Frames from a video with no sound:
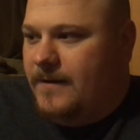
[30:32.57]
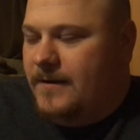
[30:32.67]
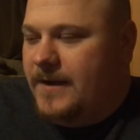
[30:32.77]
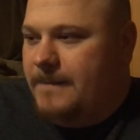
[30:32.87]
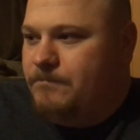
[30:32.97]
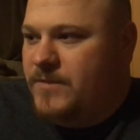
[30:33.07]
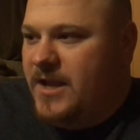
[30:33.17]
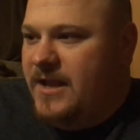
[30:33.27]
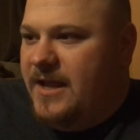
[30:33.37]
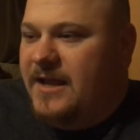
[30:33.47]
Okay?
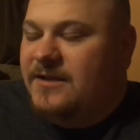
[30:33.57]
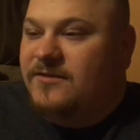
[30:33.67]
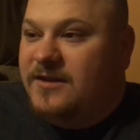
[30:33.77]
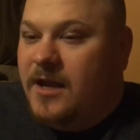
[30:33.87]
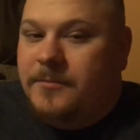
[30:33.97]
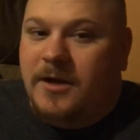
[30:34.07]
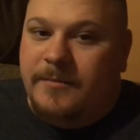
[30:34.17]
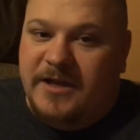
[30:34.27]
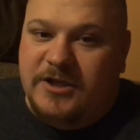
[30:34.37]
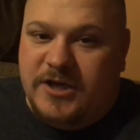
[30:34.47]
He is the WWE